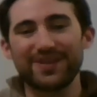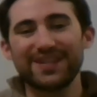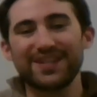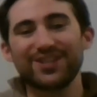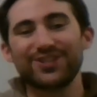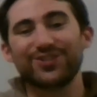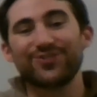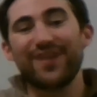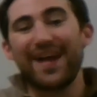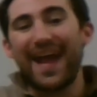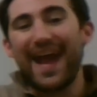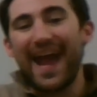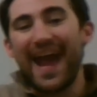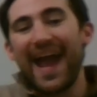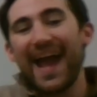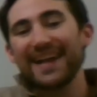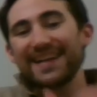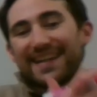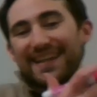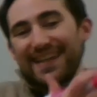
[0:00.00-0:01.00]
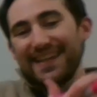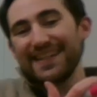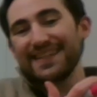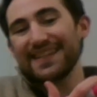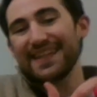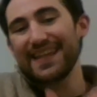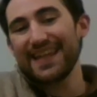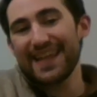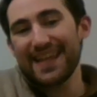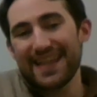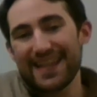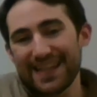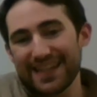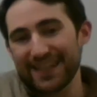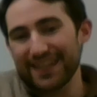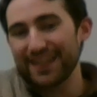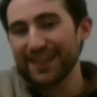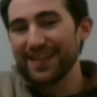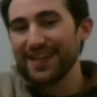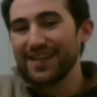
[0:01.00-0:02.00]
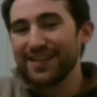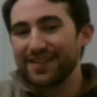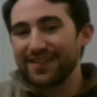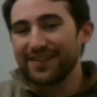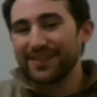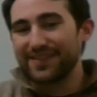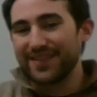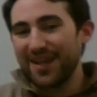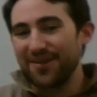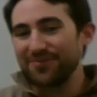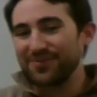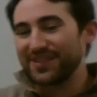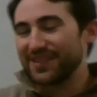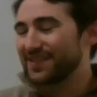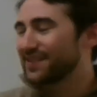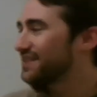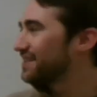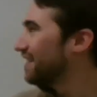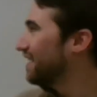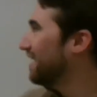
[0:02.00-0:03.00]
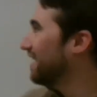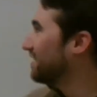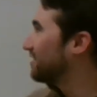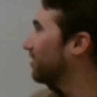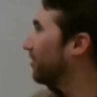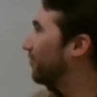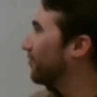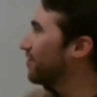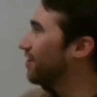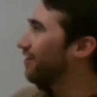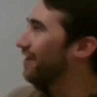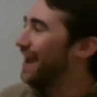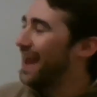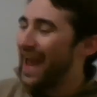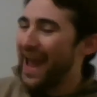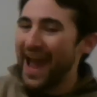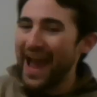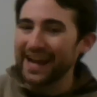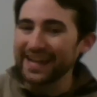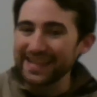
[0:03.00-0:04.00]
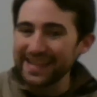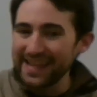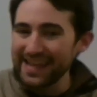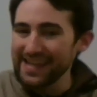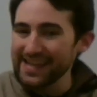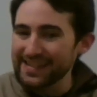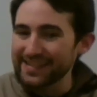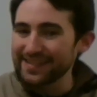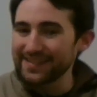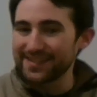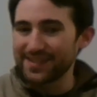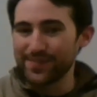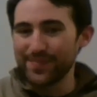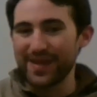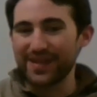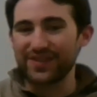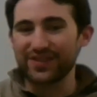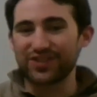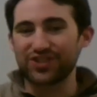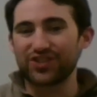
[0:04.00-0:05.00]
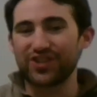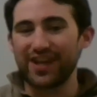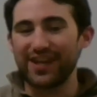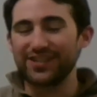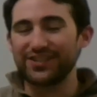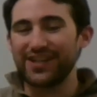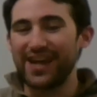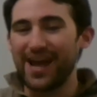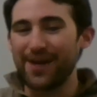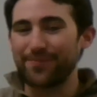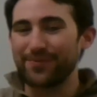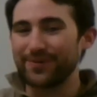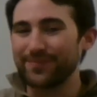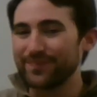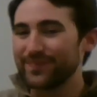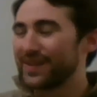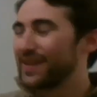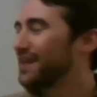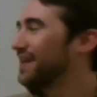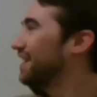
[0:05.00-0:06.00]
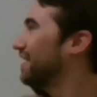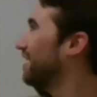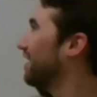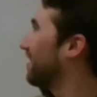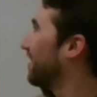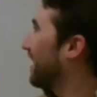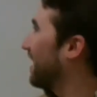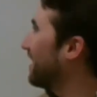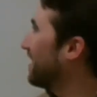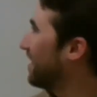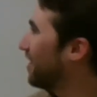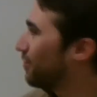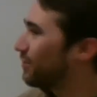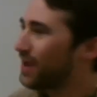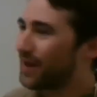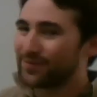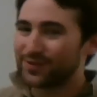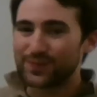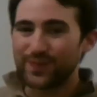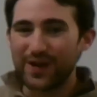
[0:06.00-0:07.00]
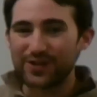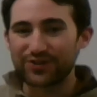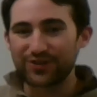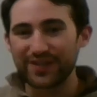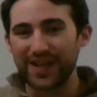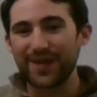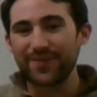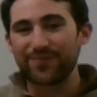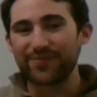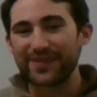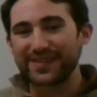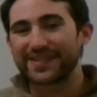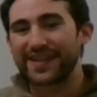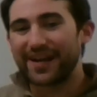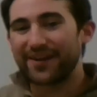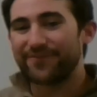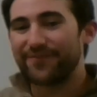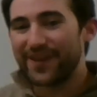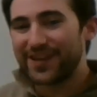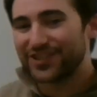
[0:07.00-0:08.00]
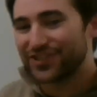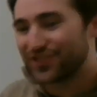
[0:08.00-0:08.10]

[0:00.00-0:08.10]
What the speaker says: need to add heat in to the substance. So if we are adding heat to make this change happen, okay, we have a special name for this kind of phase